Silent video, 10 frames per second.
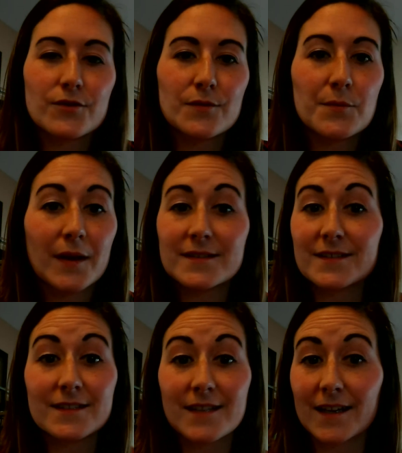3 months,
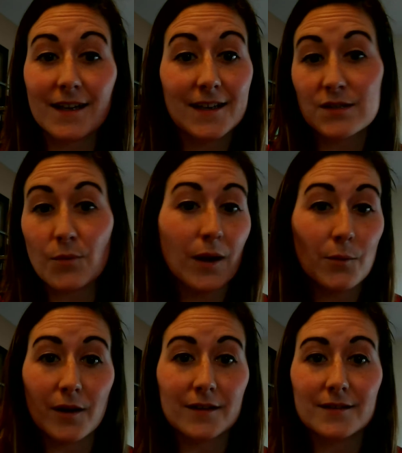decided I didn't want to
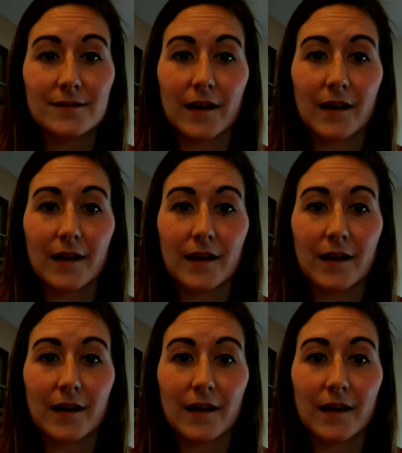work.